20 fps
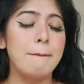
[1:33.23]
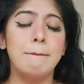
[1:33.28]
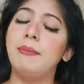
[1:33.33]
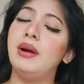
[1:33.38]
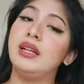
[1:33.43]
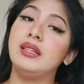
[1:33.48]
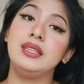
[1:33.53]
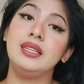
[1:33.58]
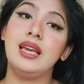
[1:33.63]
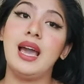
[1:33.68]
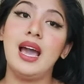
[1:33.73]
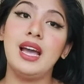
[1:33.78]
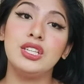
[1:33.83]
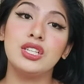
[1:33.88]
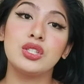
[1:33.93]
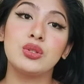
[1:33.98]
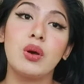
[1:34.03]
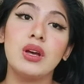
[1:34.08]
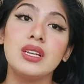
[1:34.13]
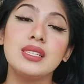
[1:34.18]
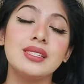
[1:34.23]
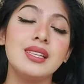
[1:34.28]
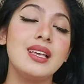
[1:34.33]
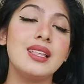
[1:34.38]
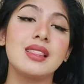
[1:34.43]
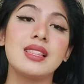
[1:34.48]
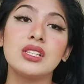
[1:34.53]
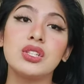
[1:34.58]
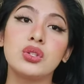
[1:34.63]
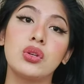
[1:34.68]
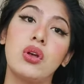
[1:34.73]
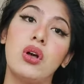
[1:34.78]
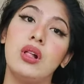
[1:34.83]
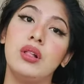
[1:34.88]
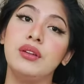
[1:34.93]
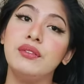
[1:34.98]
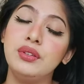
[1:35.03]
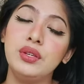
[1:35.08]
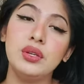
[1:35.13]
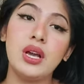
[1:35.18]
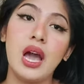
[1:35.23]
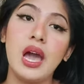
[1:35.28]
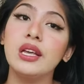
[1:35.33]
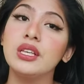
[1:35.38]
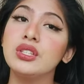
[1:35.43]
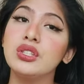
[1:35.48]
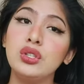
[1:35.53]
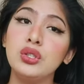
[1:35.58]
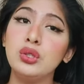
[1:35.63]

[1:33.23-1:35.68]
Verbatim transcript: But yeah, I just want to say this to all of you guys.